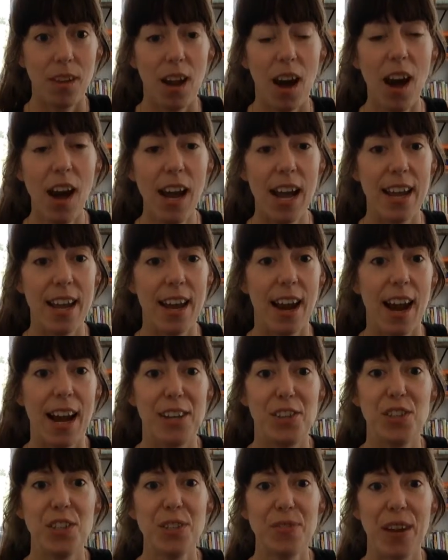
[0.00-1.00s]
Hi,
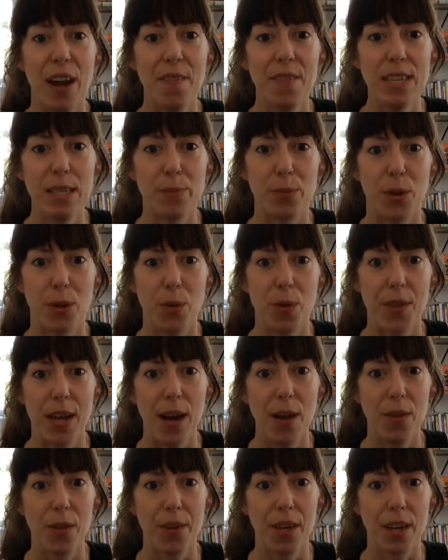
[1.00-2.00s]
I just found this book
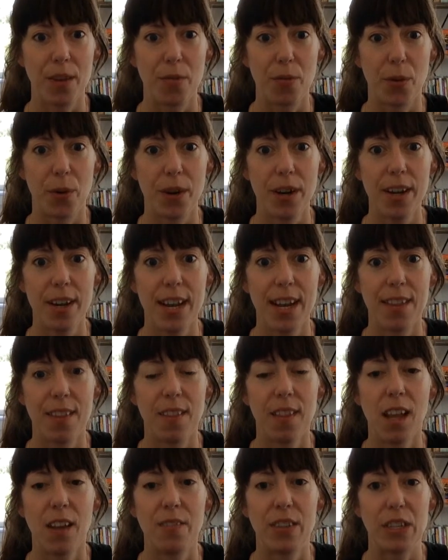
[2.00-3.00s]
without looking for it
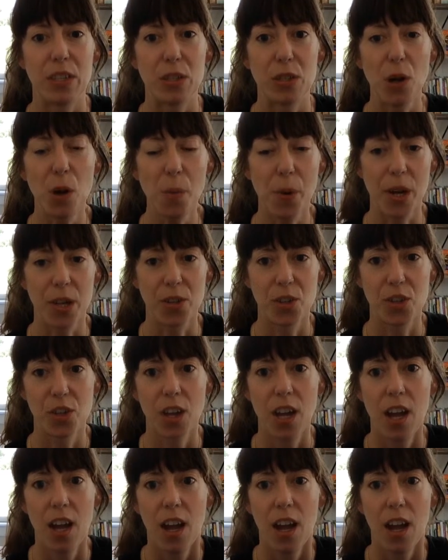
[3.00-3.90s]
and loved it so much.